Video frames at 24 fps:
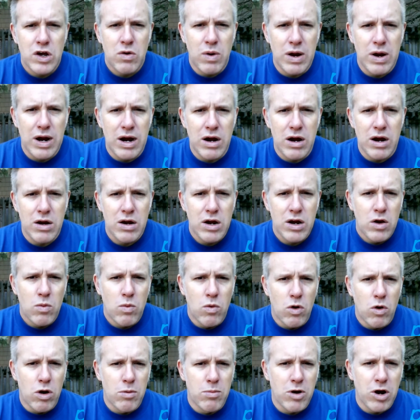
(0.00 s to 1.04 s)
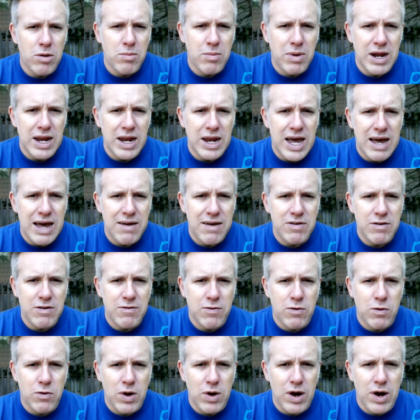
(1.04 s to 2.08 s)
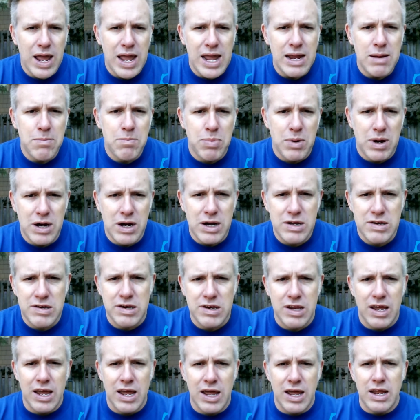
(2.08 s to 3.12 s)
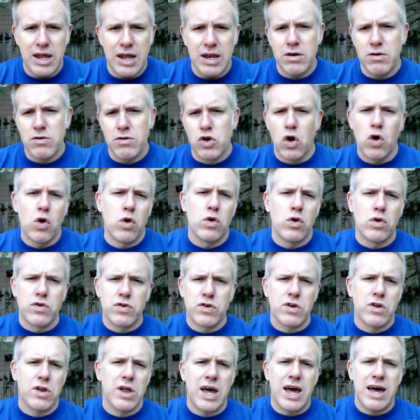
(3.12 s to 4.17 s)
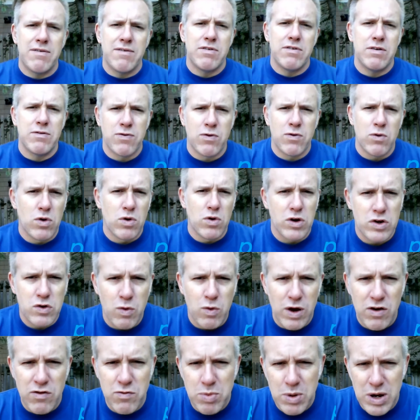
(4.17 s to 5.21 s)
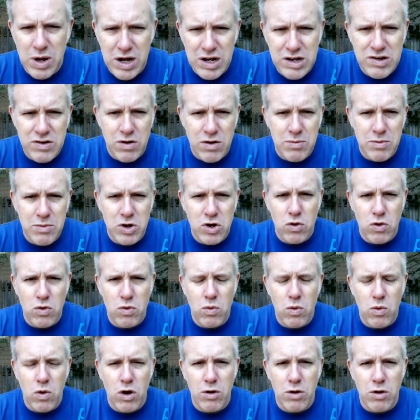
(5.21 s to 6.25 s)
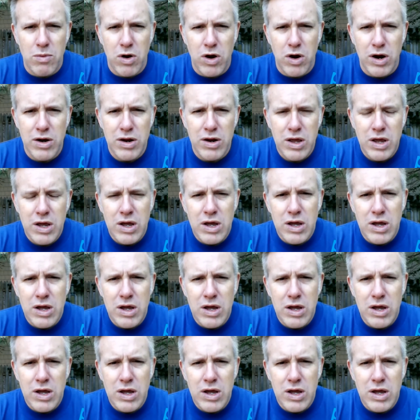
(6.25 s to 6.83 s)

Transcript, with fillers: where Walmart might have it for eight bucks and Kohl's will have it for twelve bucks. So I'm going to go with Walmart.